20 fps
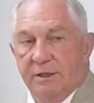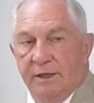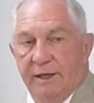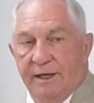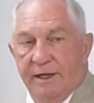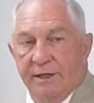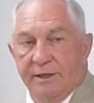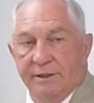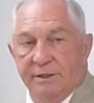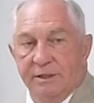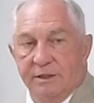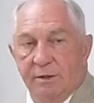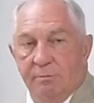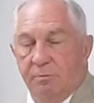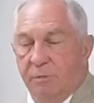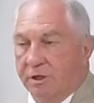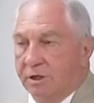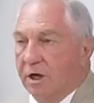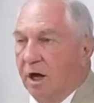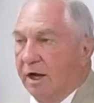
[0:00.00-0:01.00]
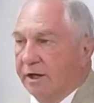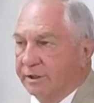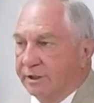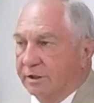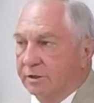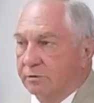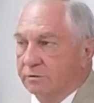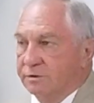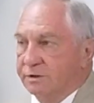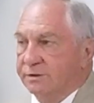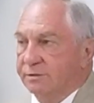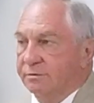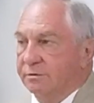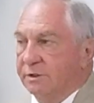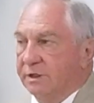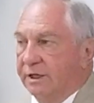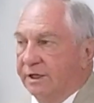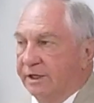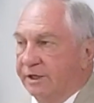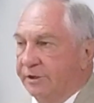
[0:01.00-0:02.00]
And, uh, but God knows.
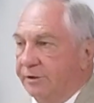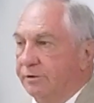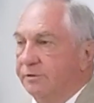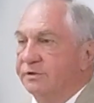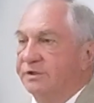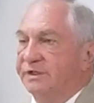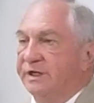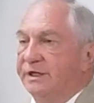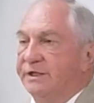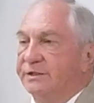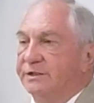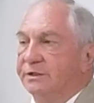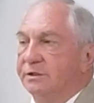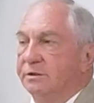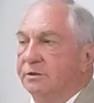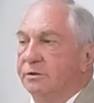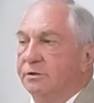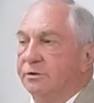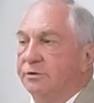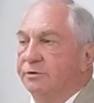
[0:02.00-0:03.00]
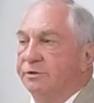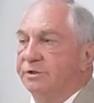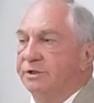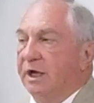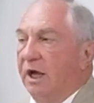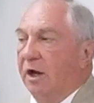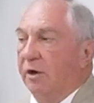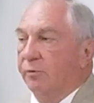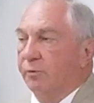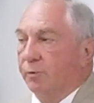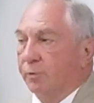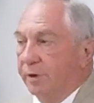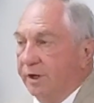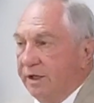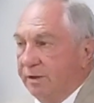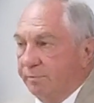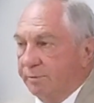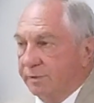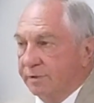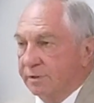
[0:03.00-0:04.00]
And in due season, you shall
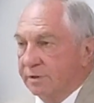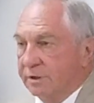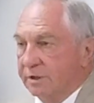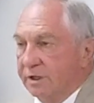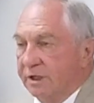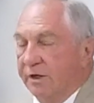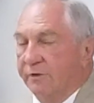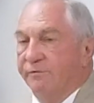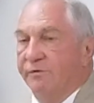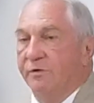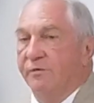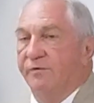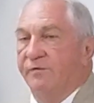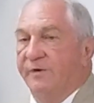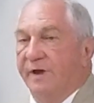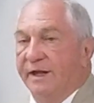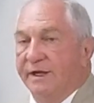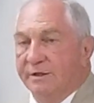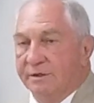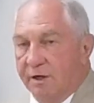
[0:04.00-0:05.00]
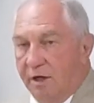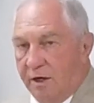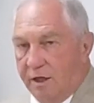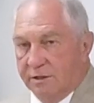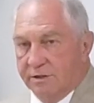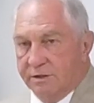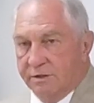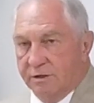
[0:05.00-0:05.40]
reap if you faint not,